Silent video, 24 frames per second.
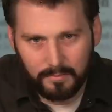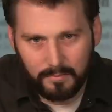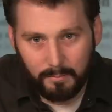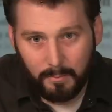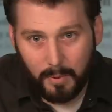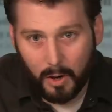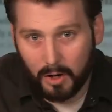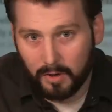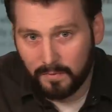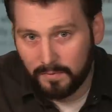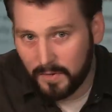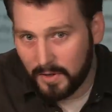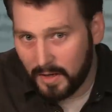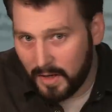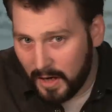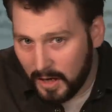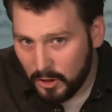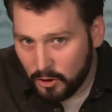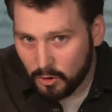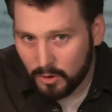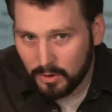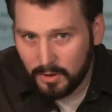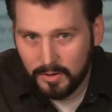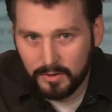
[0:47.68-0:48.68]
Part of the
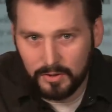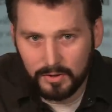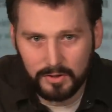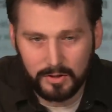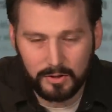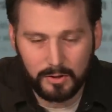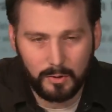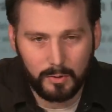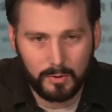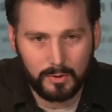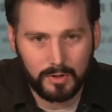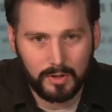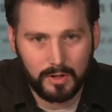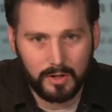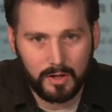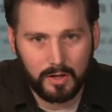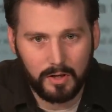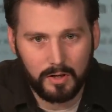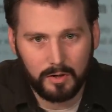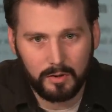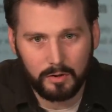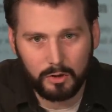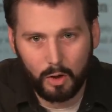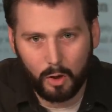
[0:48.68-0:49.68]
Nation Institute,
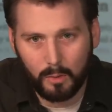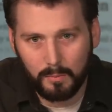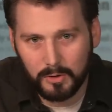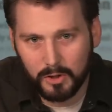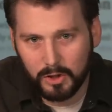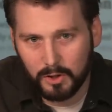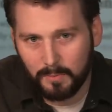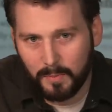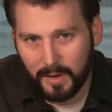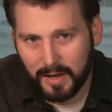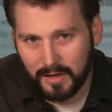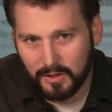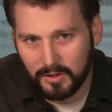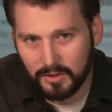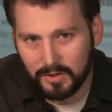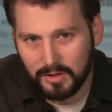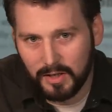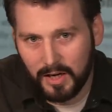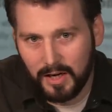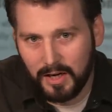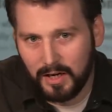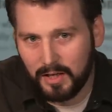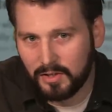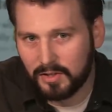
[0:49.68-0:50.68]
Tom Dispatch
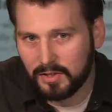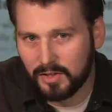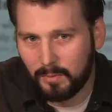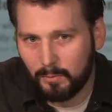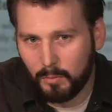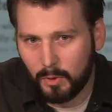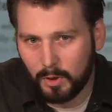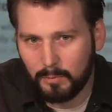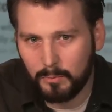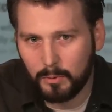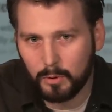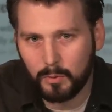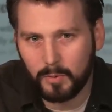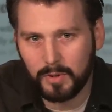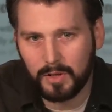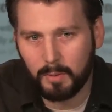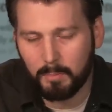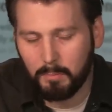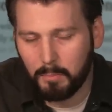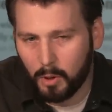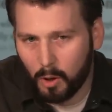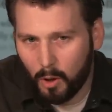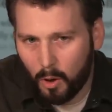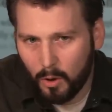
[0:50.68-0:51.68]
is somewhere between a
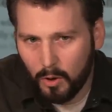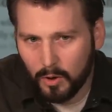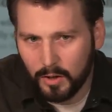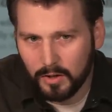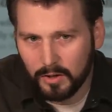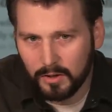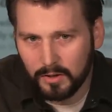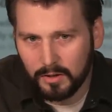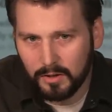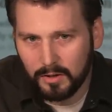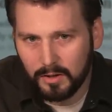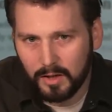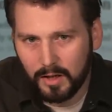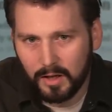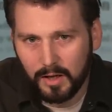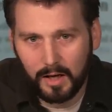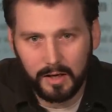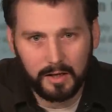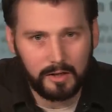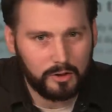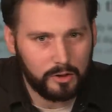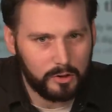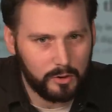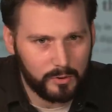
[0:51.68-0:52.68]
blog and
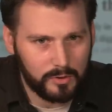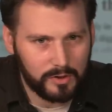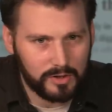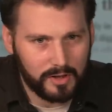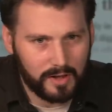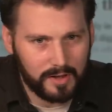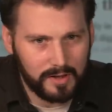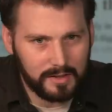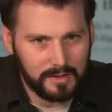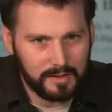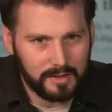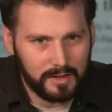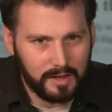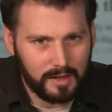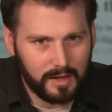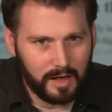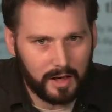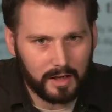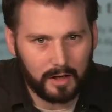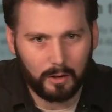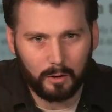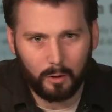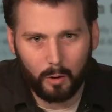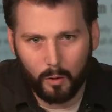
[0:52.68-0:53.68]
a news site and
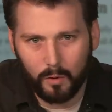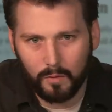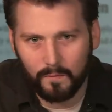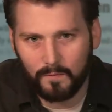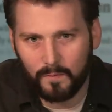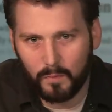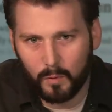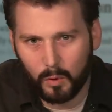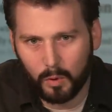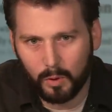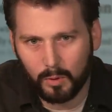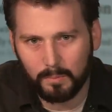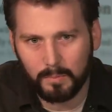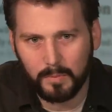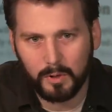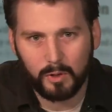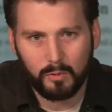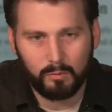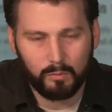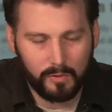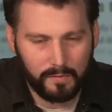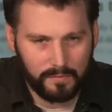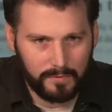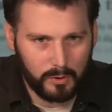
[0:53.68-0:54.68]
a long-form
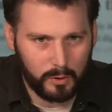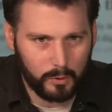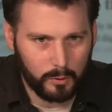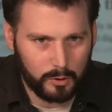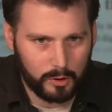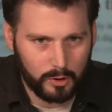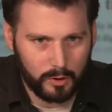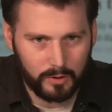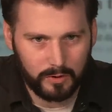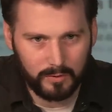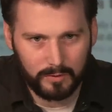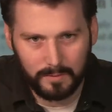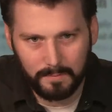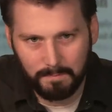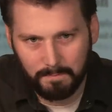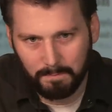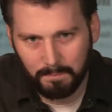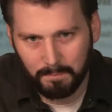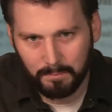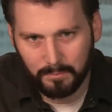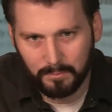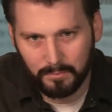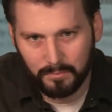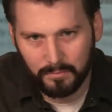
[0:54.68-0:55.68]
review journal.
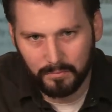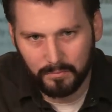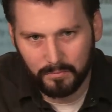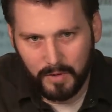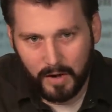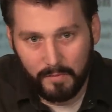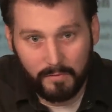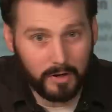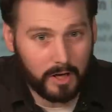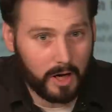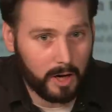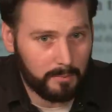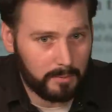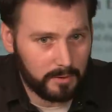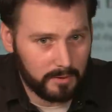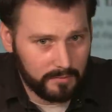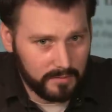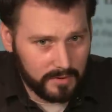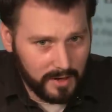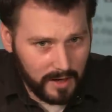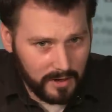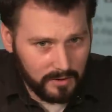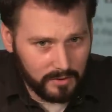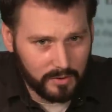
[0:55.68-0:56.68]
Every couple of
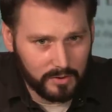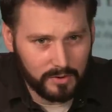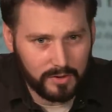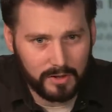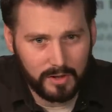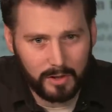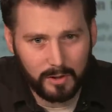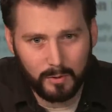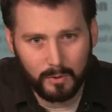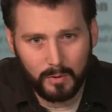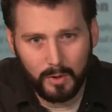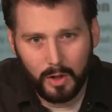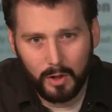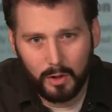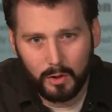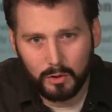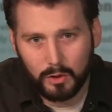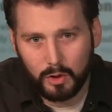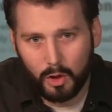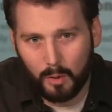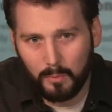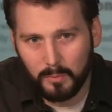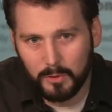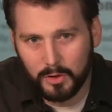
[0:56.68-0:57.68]
days or so,
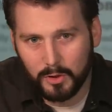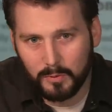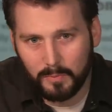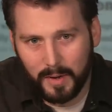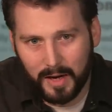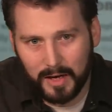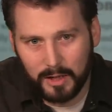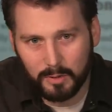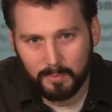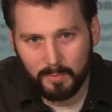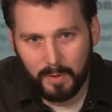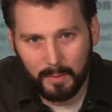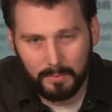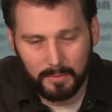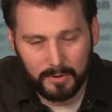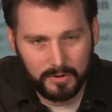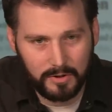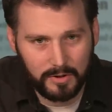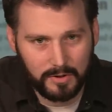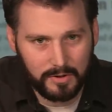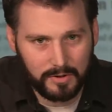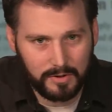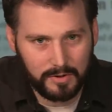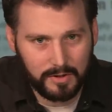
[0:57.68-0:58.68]
Tom Dispatch
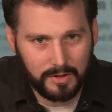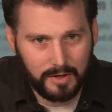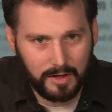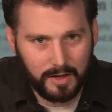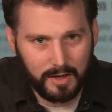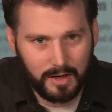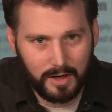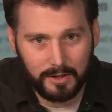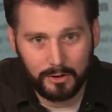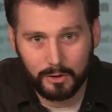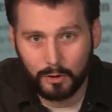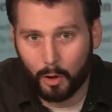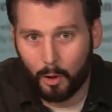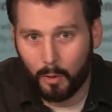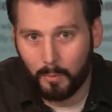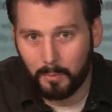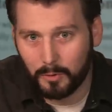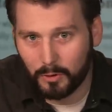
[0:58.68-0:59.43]
publishes a Tom